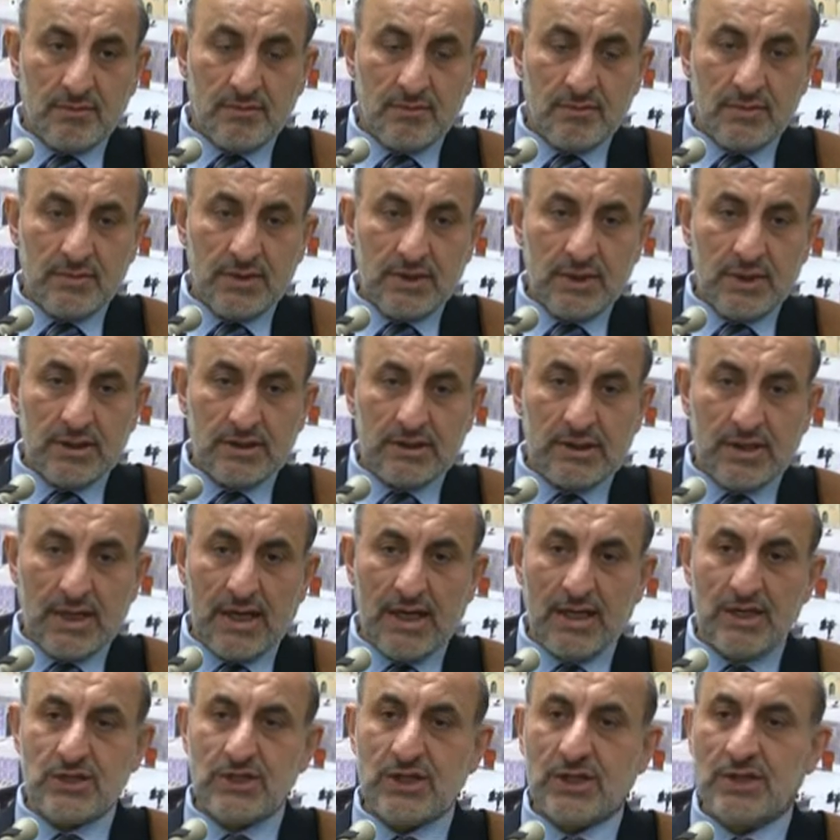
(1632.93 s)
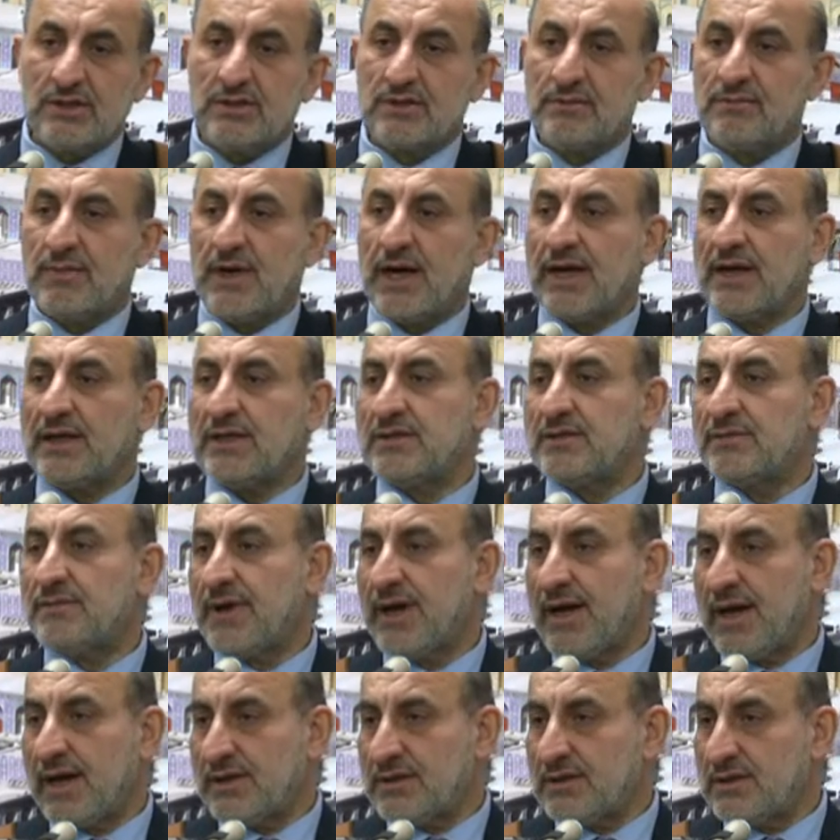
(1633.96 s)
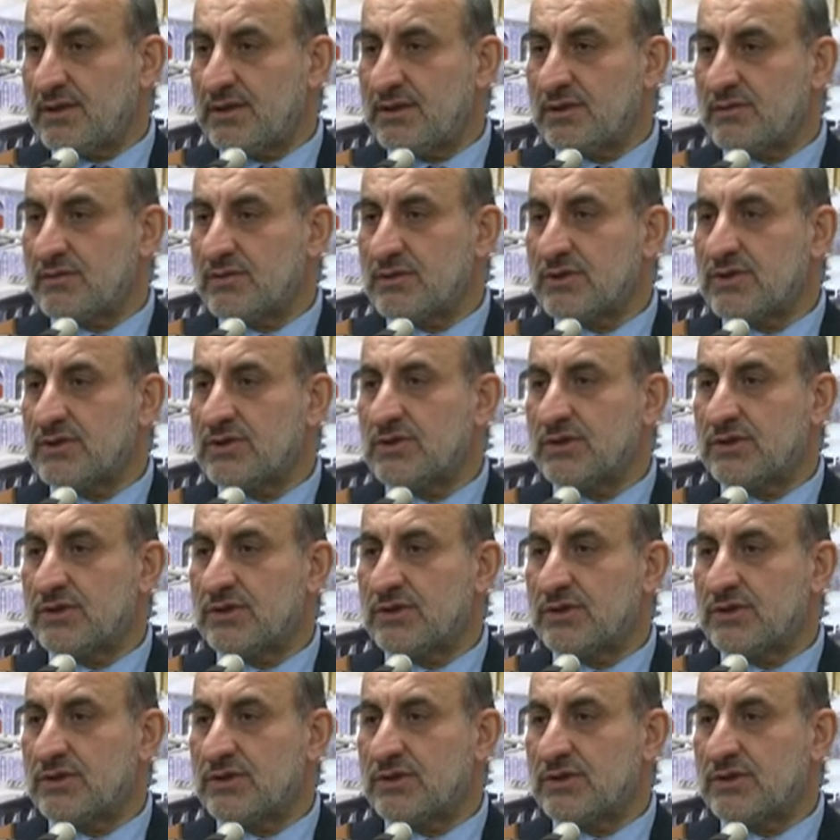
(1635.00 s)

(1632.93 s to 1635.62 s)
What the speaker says: intelligent mind behind it which